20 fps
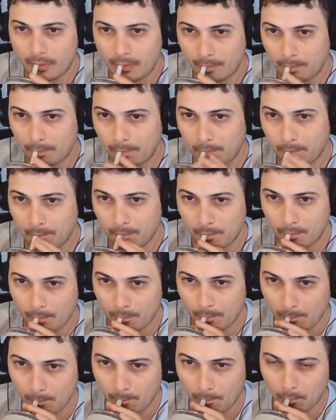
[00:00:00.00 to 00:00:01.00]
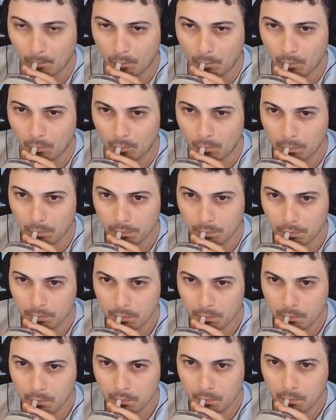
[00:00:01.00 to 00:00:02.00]

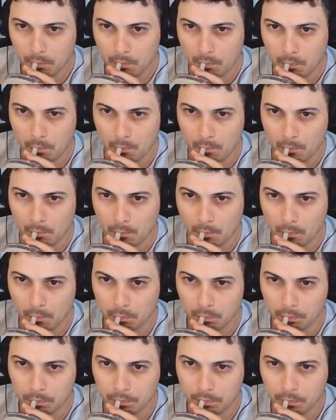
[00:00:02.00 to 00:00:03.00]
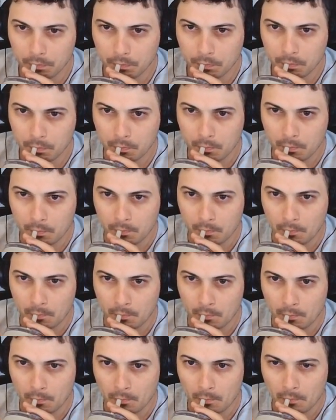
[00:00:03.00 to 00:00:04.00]

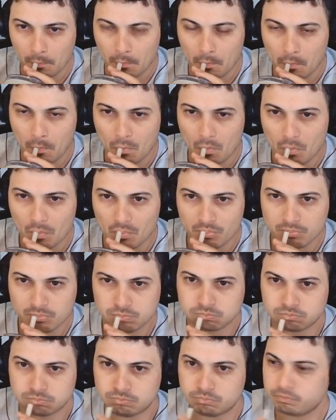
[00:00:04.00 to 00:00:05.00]
[no speech]